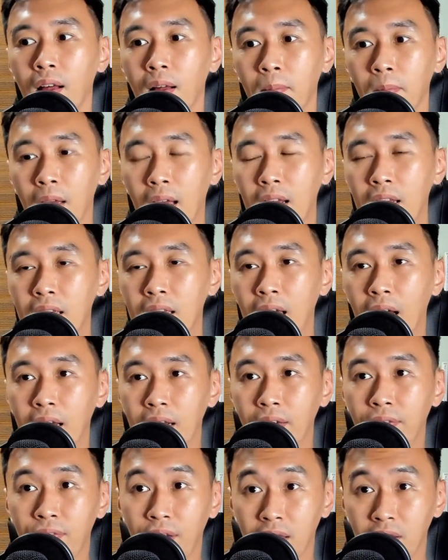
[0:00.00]
any
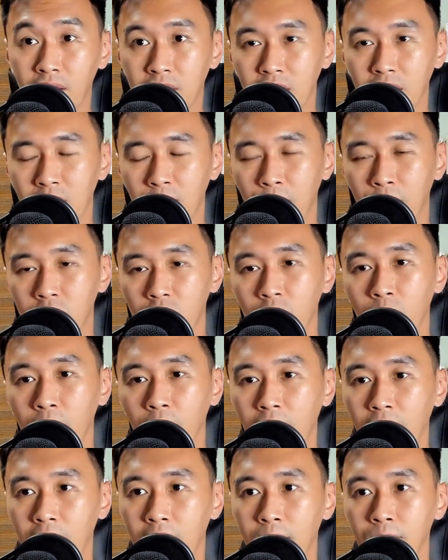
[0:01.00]
other factors, especially when
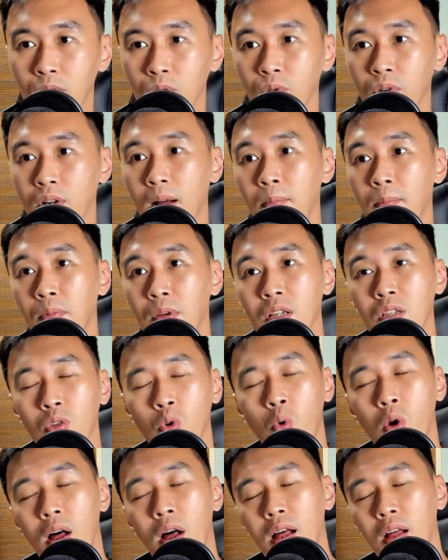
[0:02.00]
it comes to companies
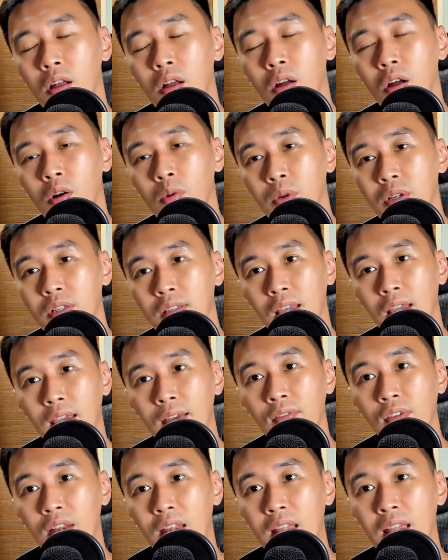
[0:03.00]
who are always
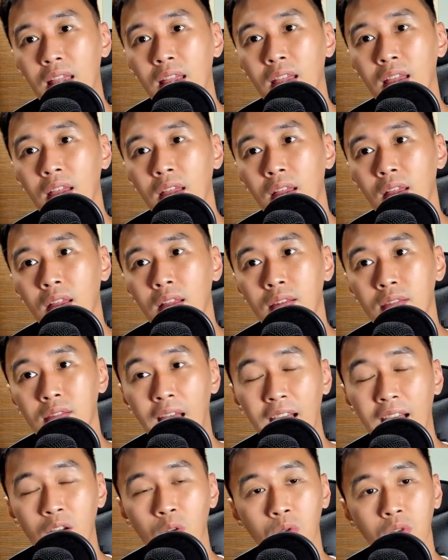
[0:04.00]
heavily
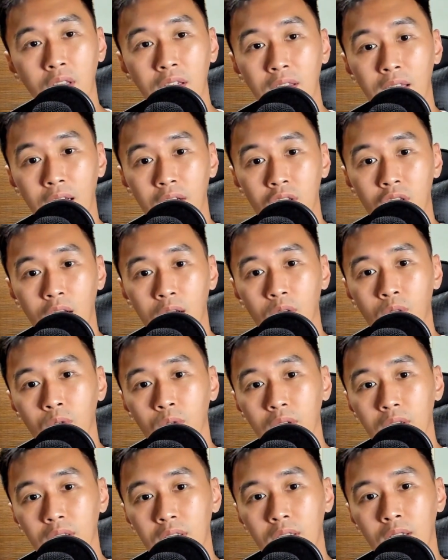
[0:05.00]
diluting their
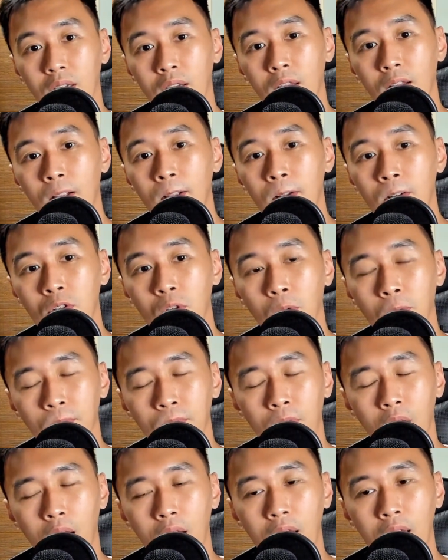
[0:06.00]
shareholders. So
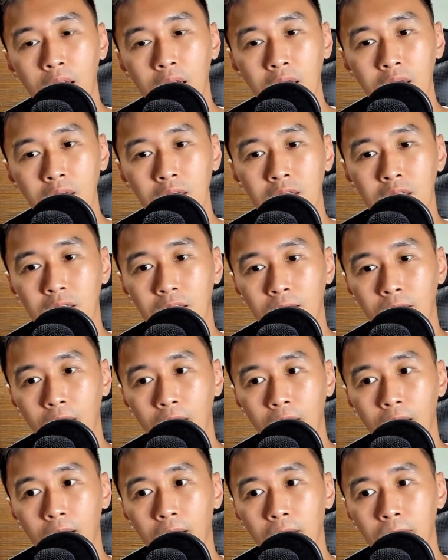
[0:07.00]
earnings,
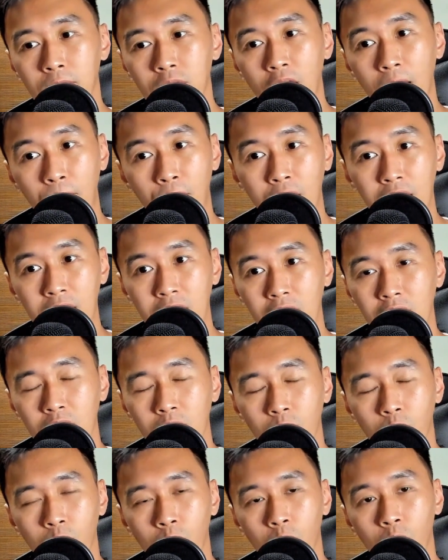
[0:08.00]
share prices
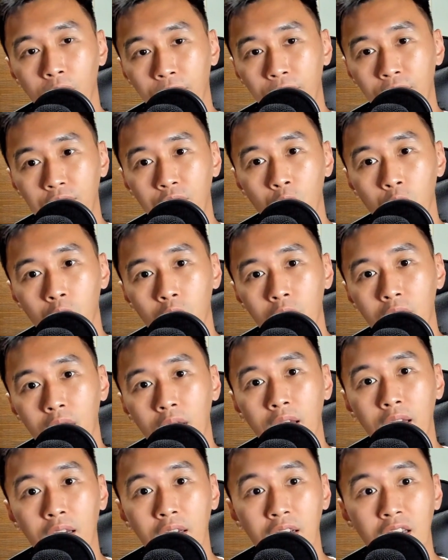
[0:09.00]
will follow
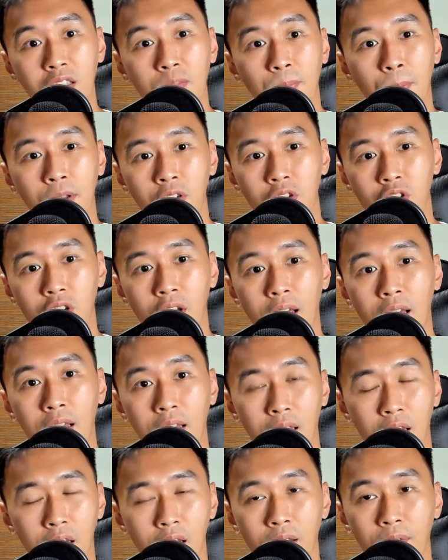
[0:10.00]
earnings per share
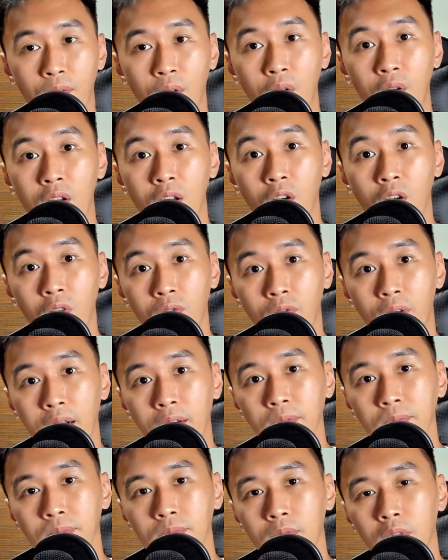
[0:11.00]
in the very long
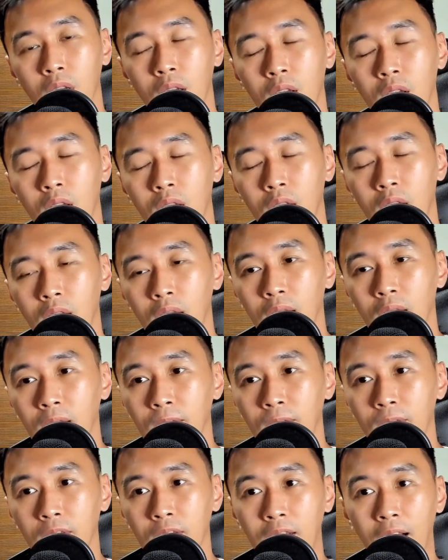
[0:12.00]
run.
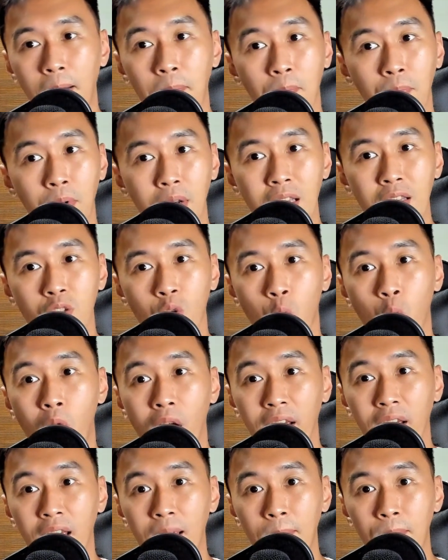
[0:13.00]
And companies who
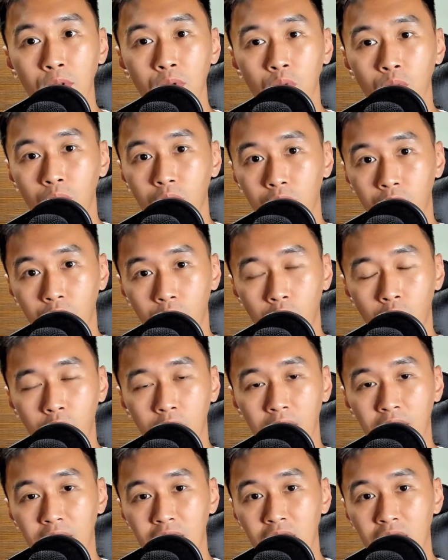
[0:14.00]
are able to grow
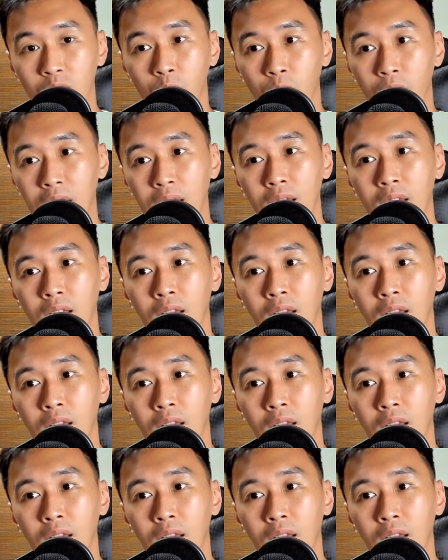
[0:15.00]
in this way